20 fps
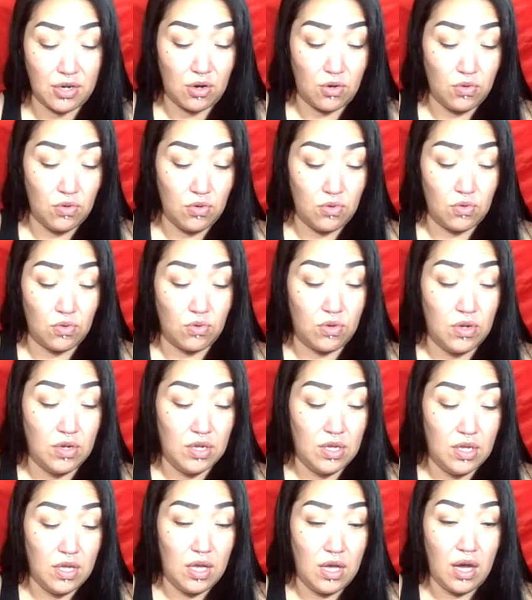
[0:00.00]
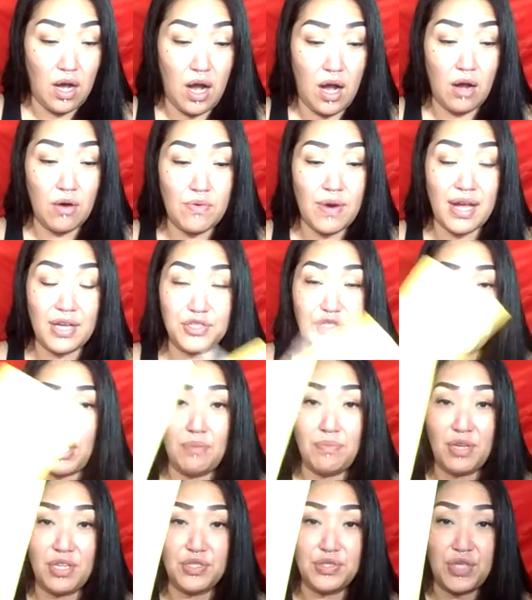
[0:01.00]
Oh, all right.
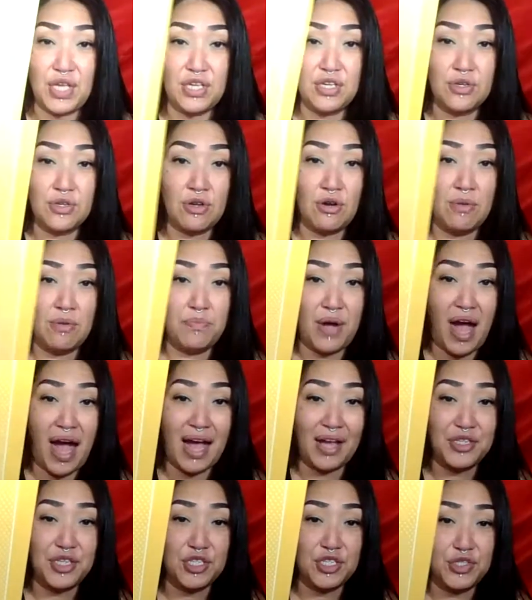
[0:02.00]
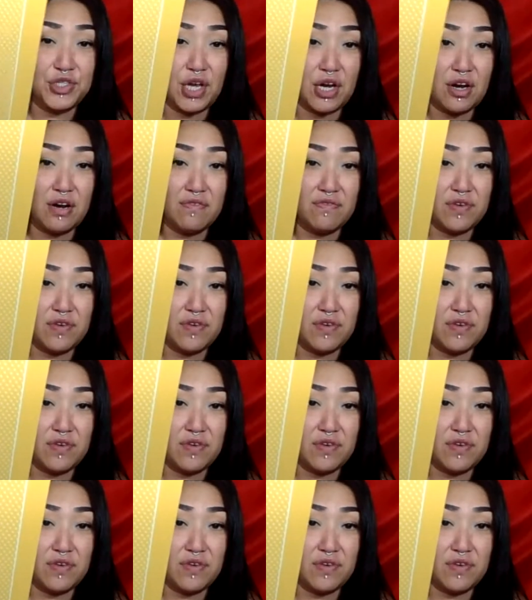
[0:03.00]
Somebody say, but I deserve